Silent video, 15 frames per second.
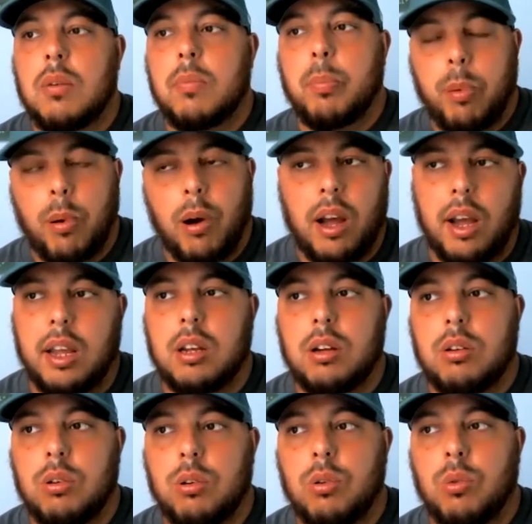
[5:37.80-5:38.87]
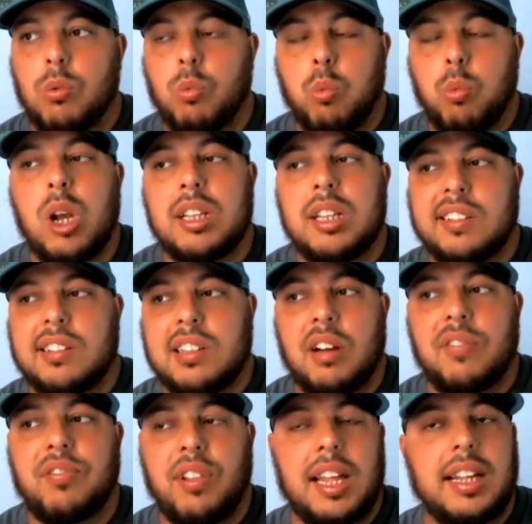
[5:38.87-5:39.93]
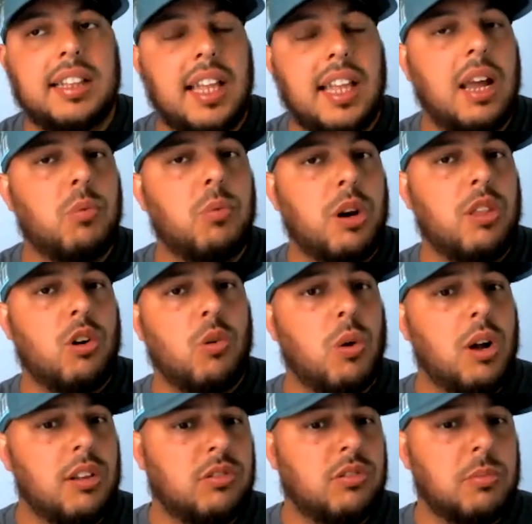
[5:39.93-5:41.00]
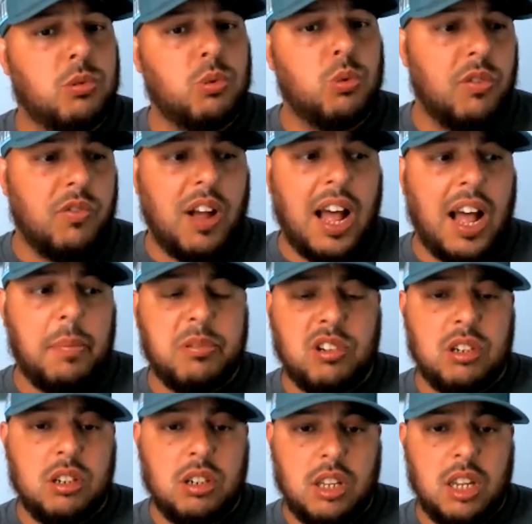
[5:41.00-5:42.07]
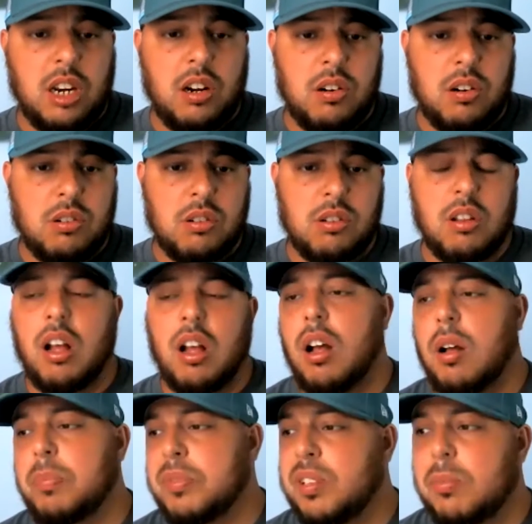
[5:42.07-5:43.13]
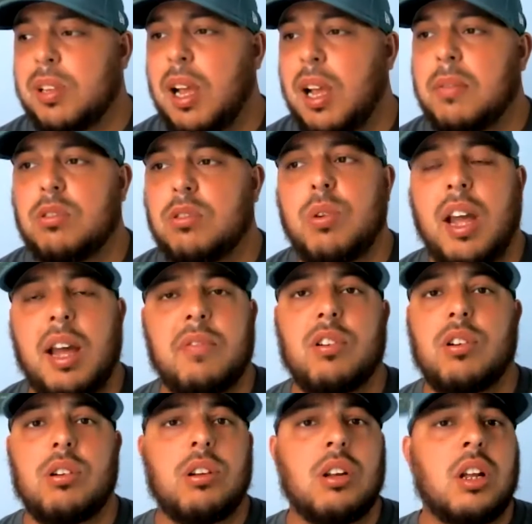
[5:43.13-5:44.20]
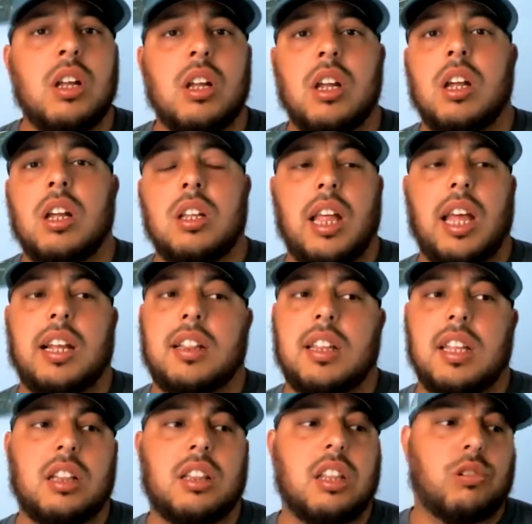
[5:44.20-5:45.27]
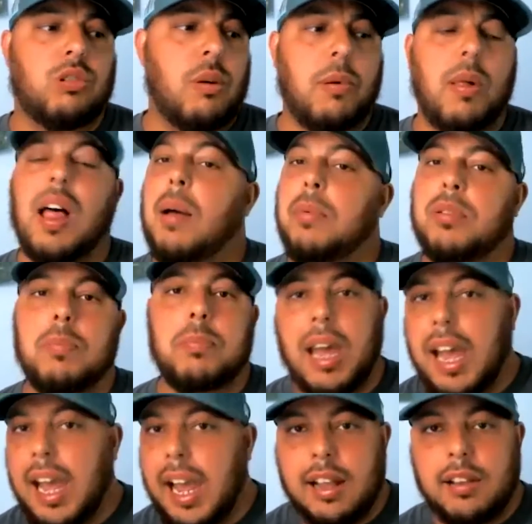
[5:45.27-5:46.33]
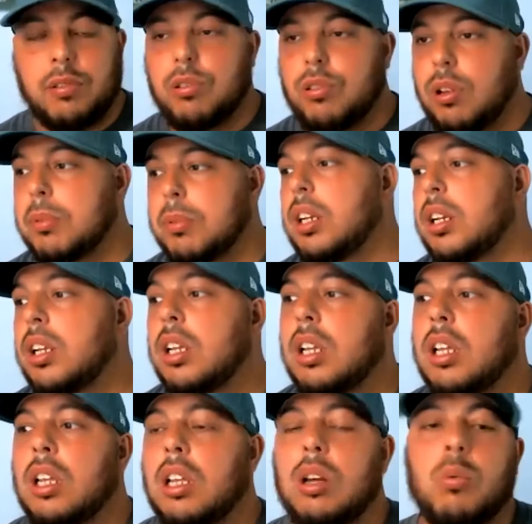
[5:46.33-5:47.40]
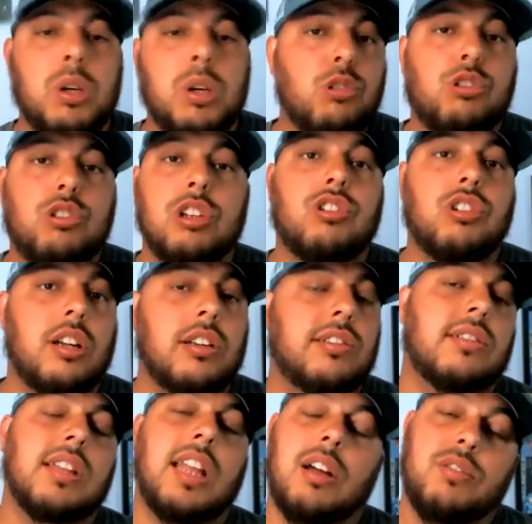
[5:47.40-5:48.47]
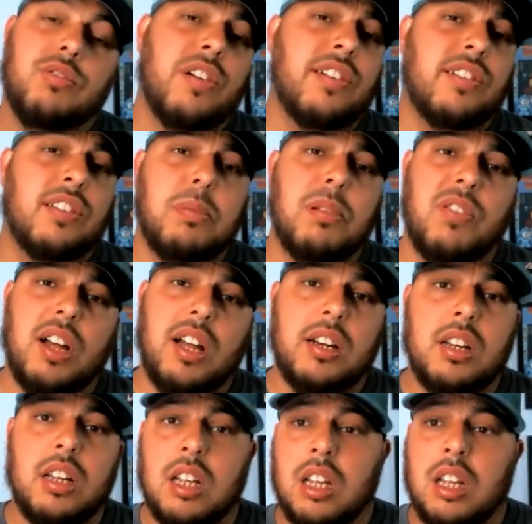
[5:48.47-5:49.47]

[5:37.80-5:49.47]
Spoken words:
But with stuff like that, where there was some sort of option there, sometimes you'd have the triple option pass or something. We used to just, now it's very simplified,